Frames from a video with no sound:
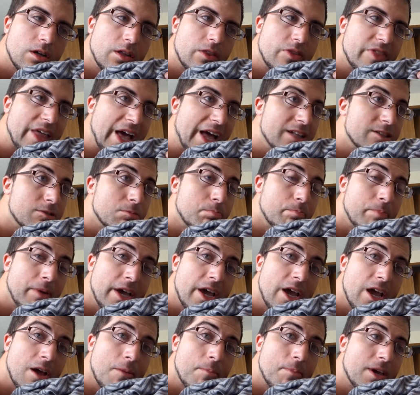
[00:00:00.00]
That's
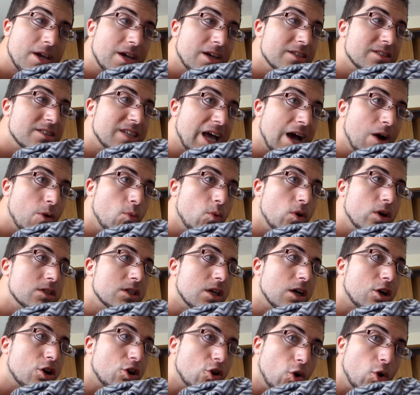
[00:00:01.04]
big because that was
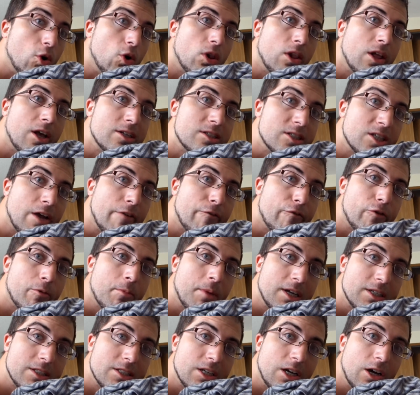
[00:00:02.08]
a goal I set for
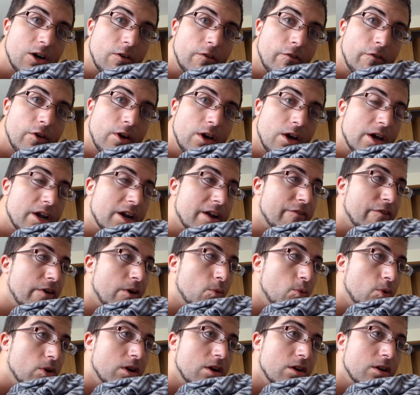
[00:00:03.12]
myself. And if I
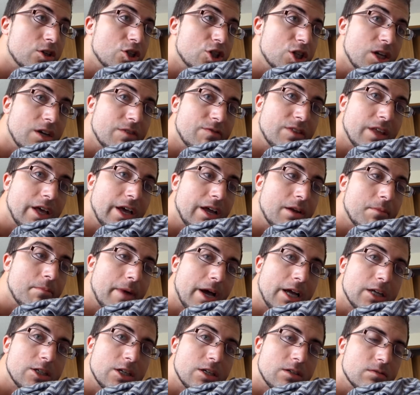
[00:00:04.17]
wouldn't achieve that,
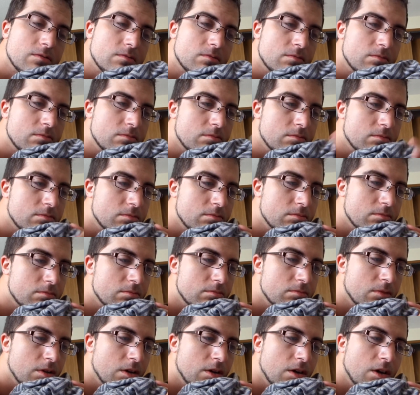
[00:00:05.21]
imagine
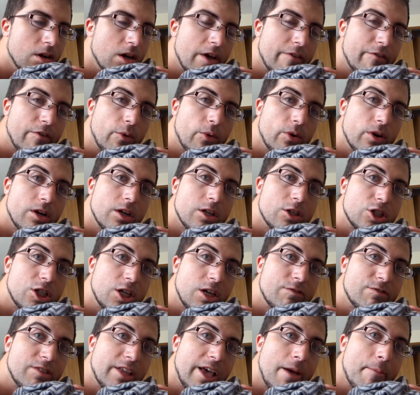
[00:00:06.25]

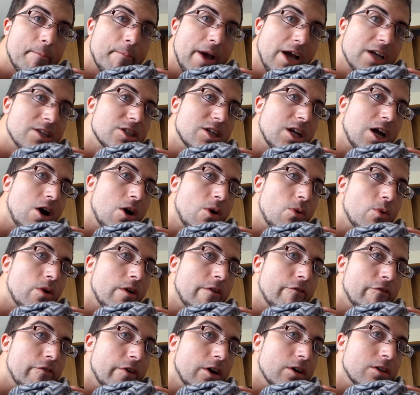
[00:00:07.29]
how I would
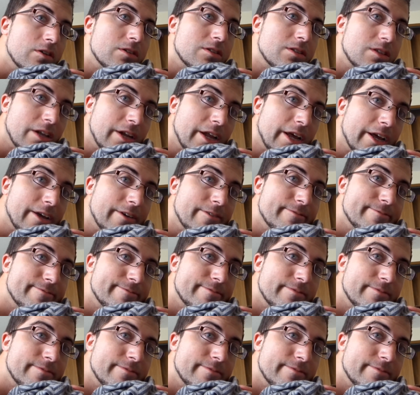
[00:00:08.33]
have felt today.